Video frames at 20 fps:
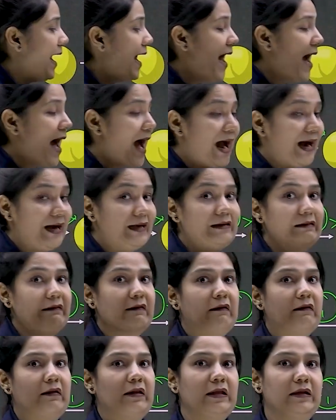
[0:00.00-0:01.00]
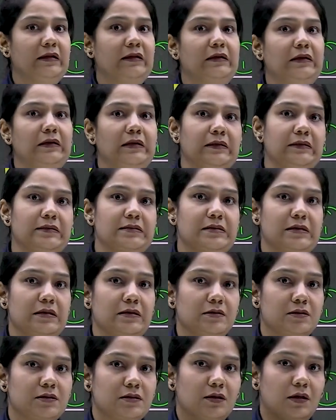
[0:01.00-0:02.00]
and wrinkled
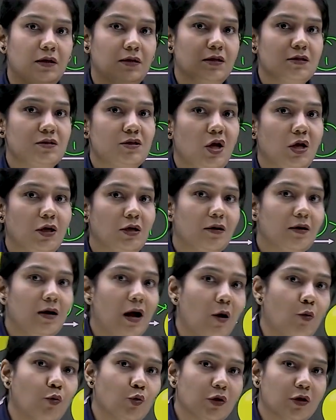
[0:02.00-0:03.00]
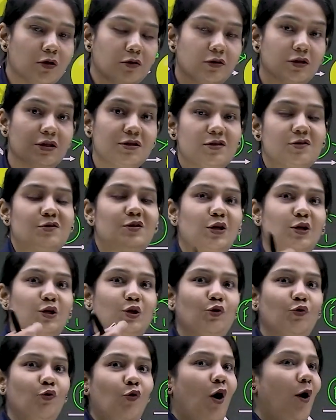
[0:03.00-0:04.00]
seeds. It is not round. This is the
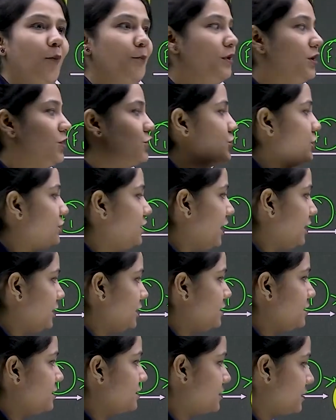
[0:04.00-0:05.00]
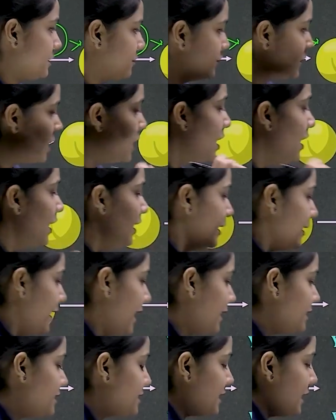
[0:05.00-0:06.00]
new combination that he received.
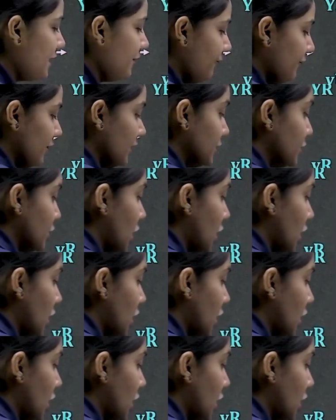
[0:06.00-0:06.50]
Next, if we